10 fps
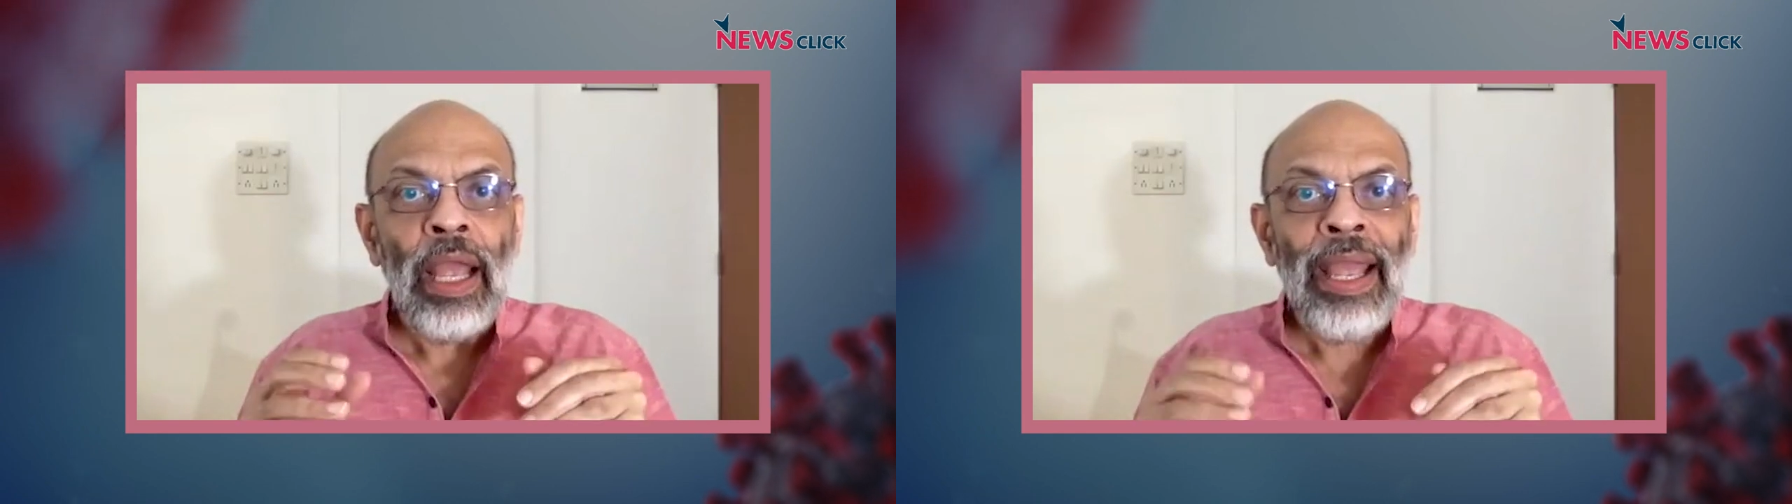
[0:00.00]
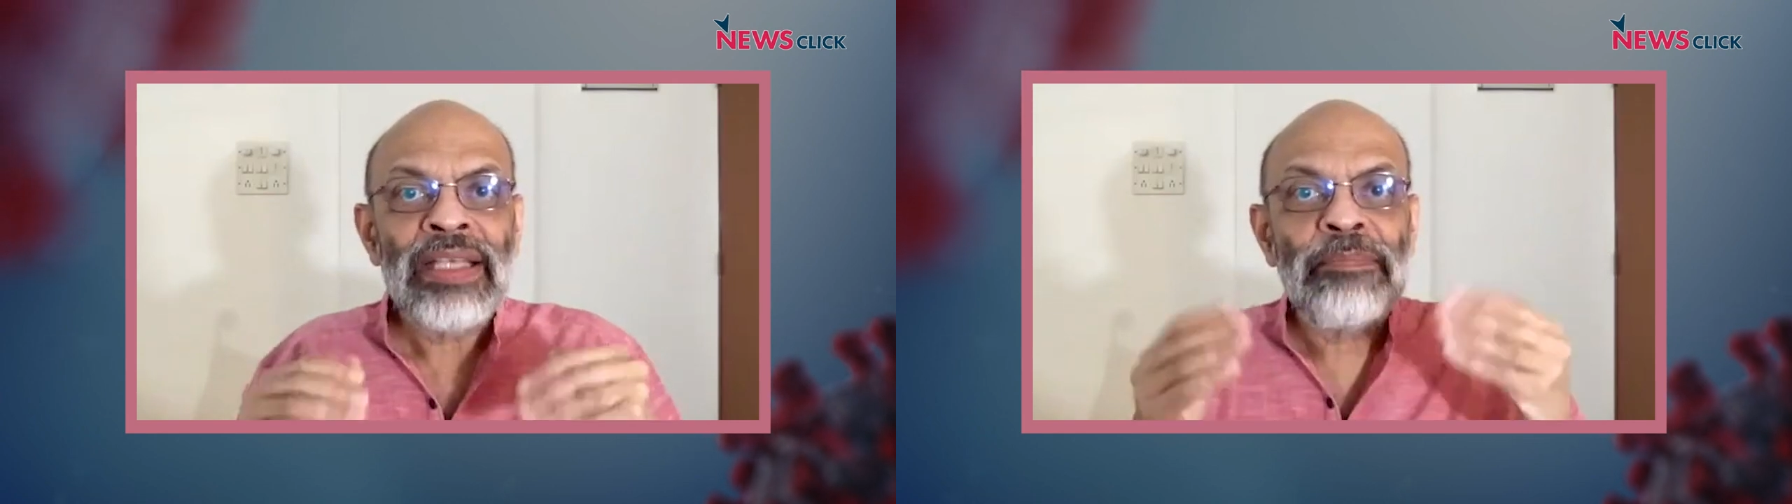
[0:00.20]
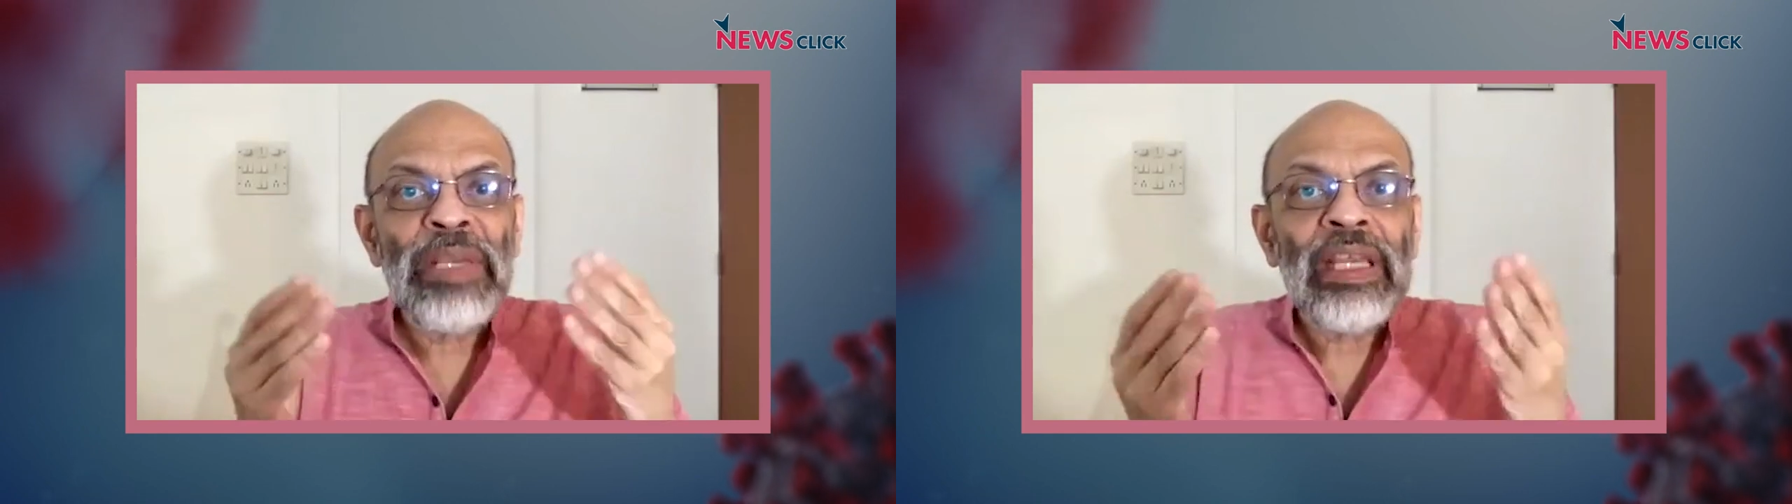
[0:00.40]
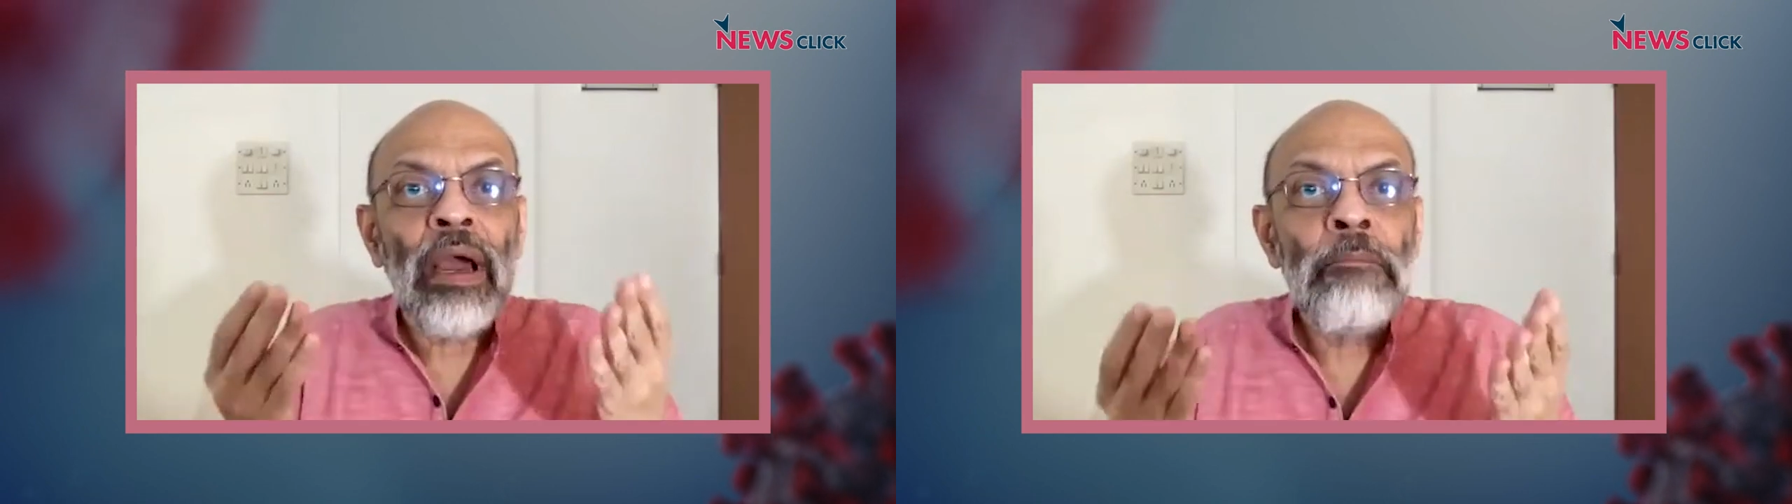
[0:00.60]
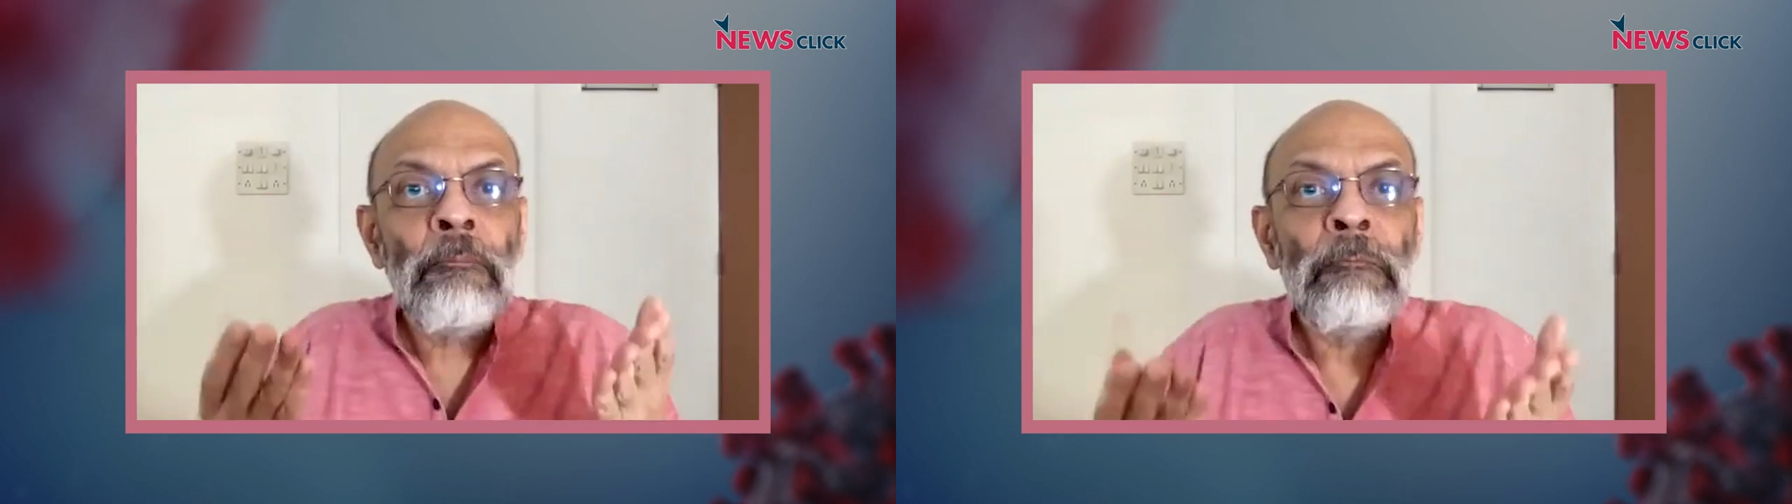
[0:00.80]
has
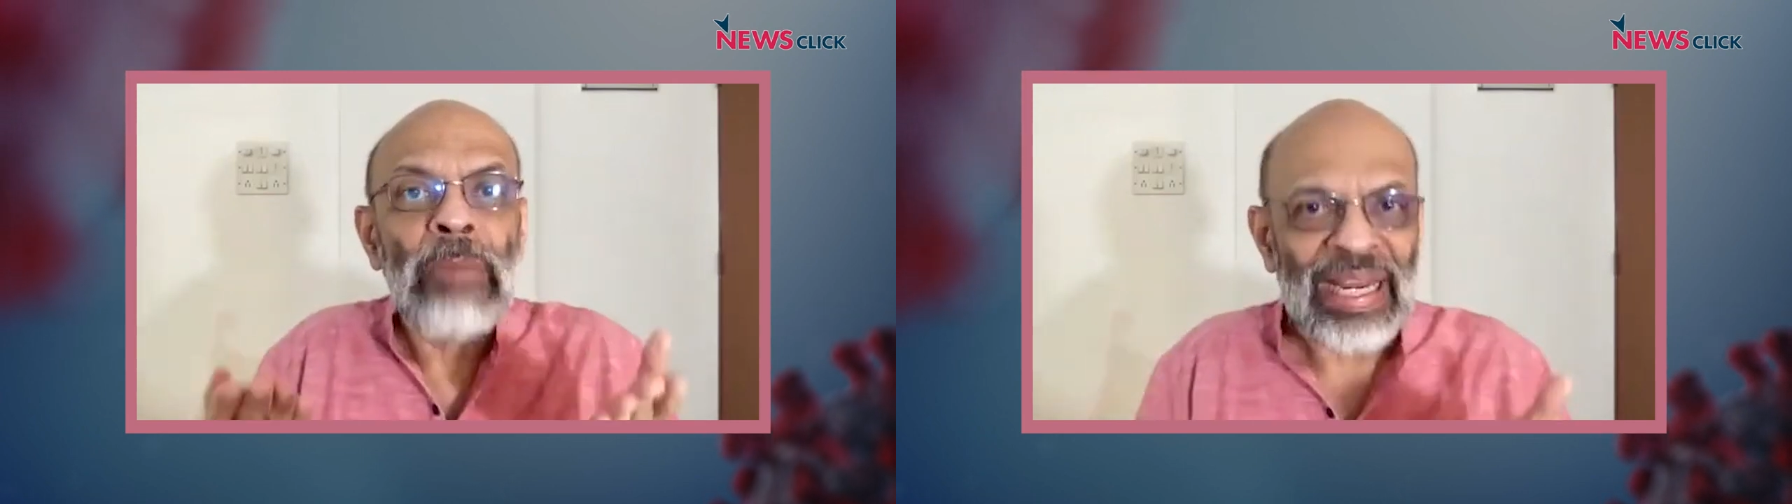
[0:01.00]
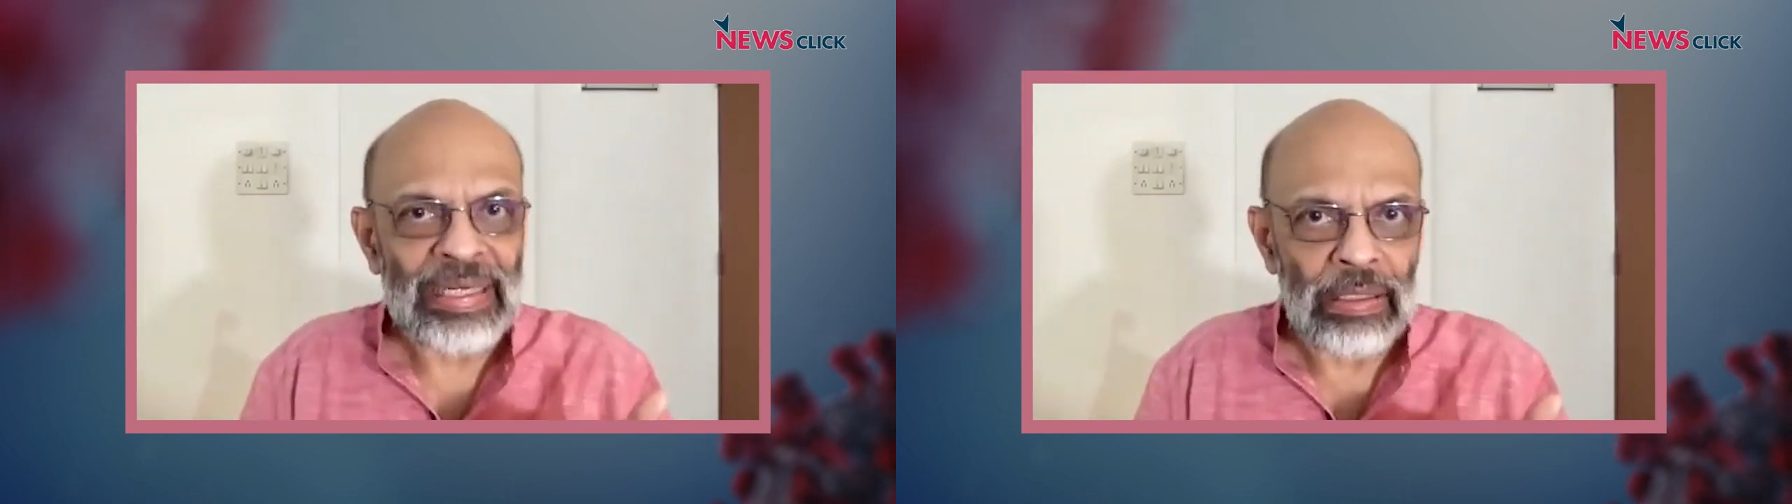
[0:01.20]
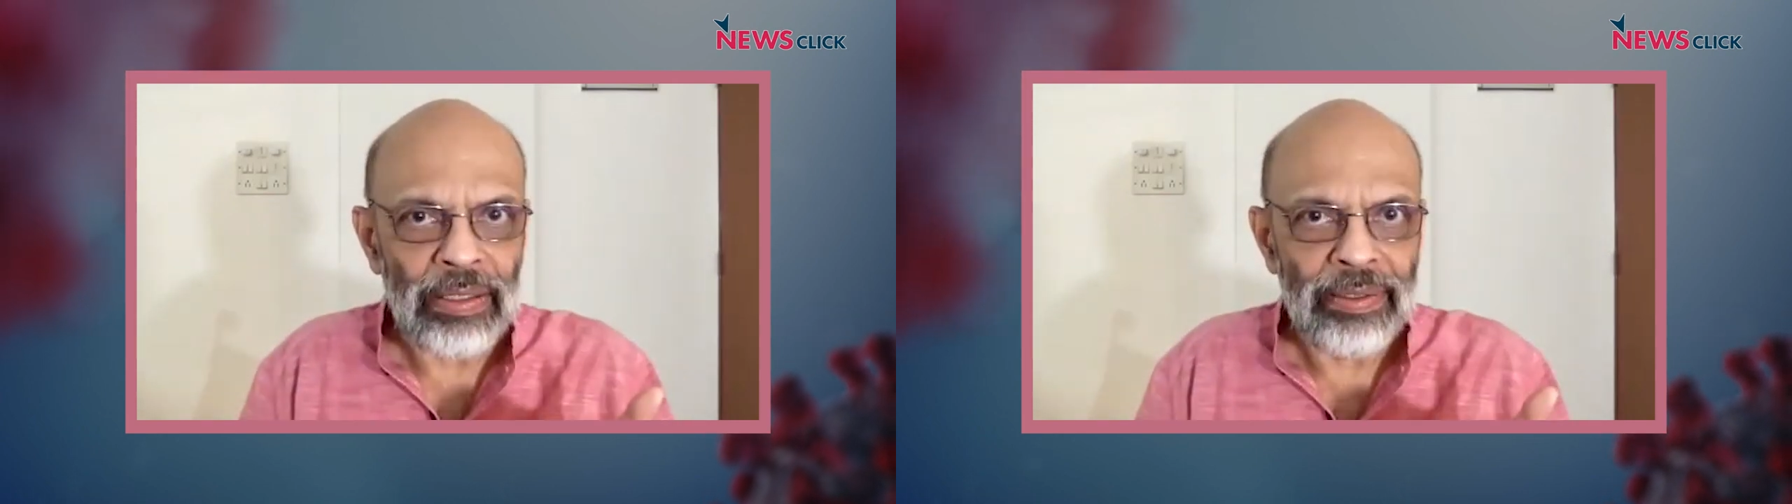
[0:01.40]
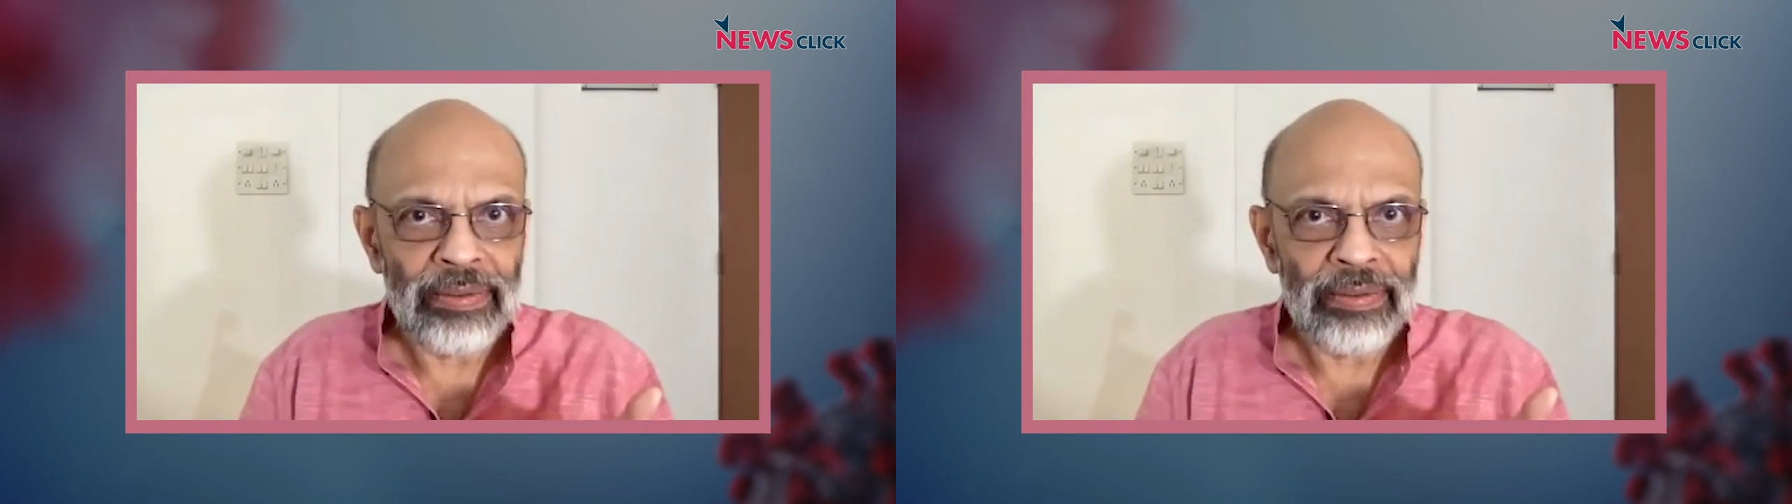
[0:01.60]
become mild.